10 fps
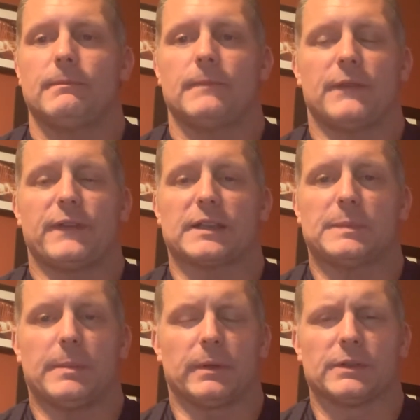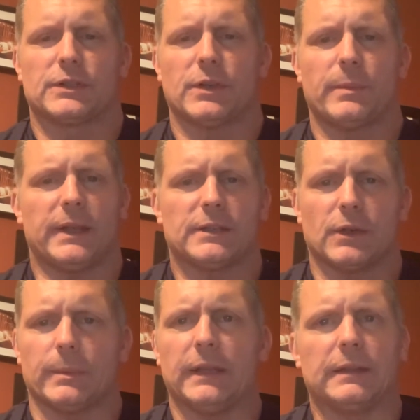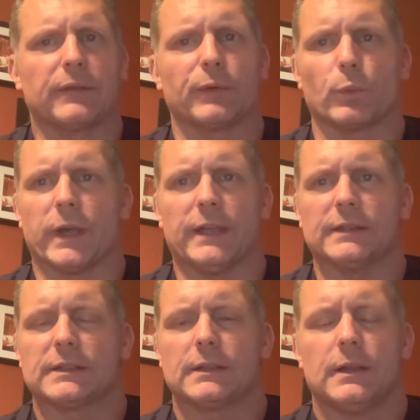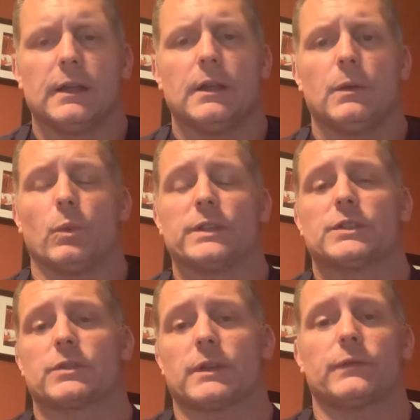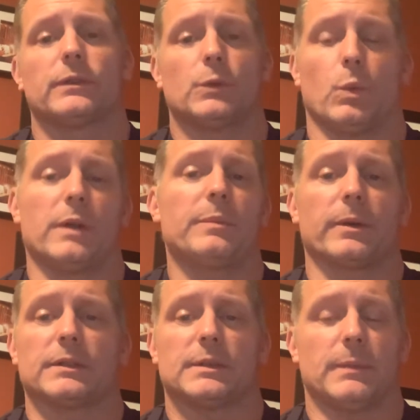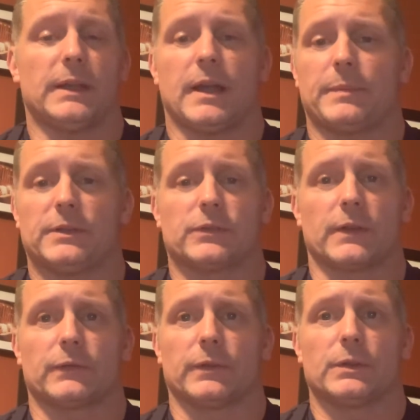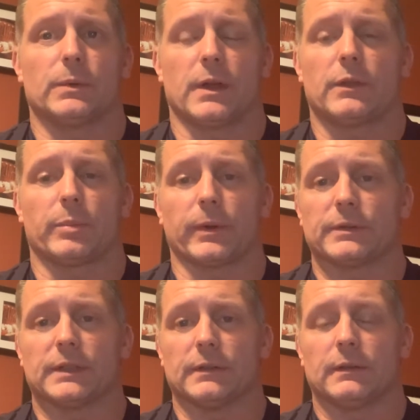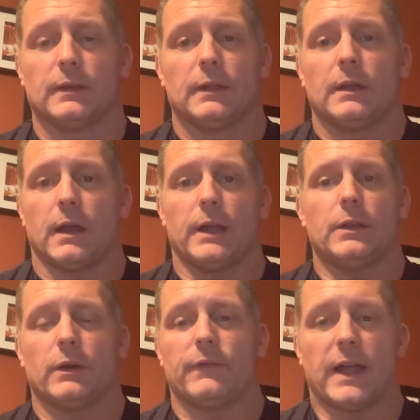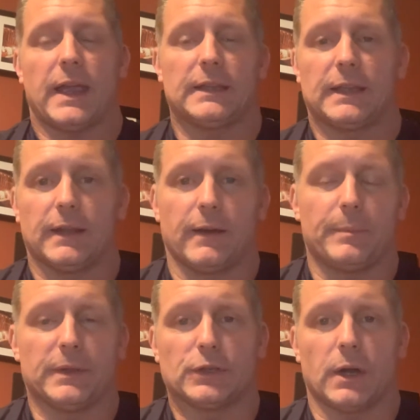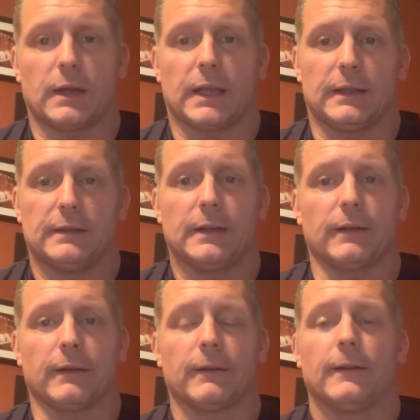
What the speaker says: affects people in so many different ways. What's stressful to one person might not be stressful to another person. I know if I had to get up and talk at a dinner,